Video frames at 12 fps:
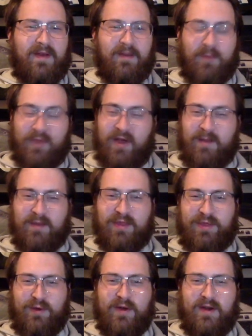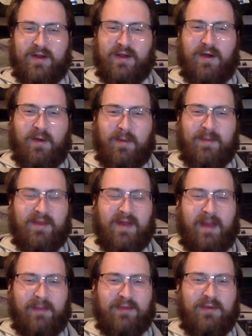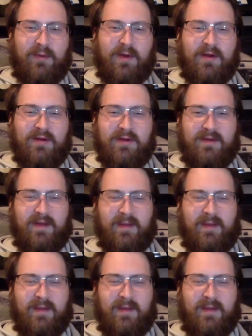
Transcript: with up to 30 to go, up to lap 200.